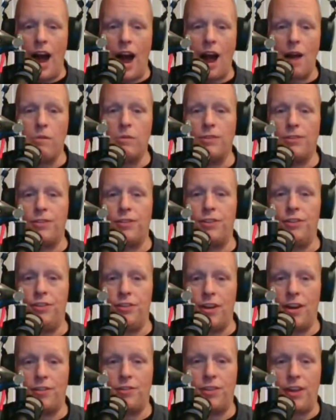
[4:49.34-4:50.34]
I would
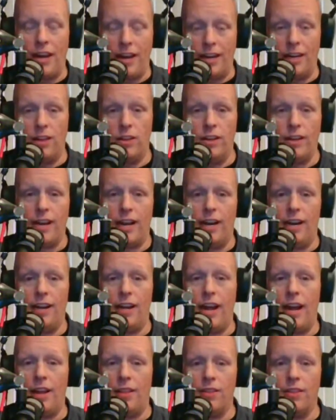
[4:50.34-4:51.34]
suggest taking a look at
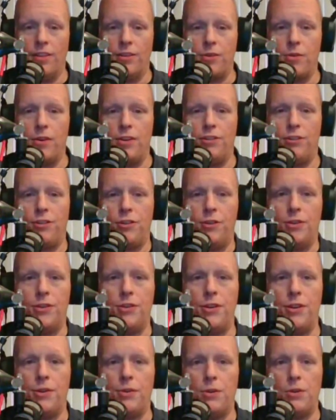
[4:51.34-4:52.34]
it, and let's go ahead and show it
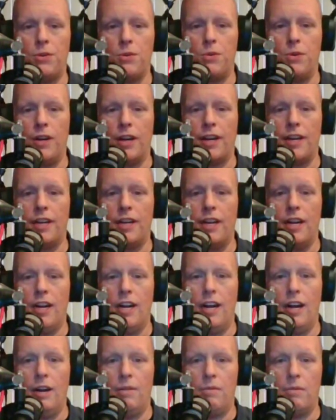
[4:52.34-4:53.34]
to you real quick.
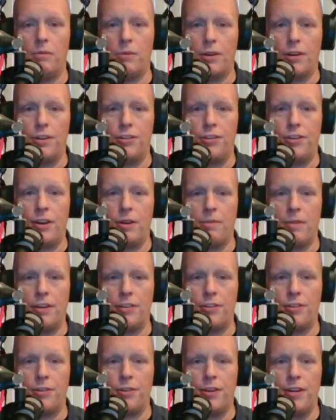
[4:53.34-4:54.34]
We're going to share
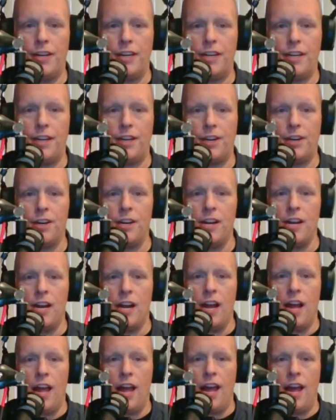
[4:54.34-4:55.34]
my screen here,
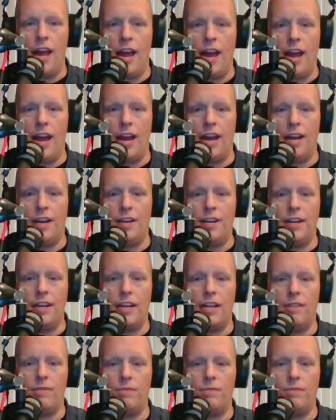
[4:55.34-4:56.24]
and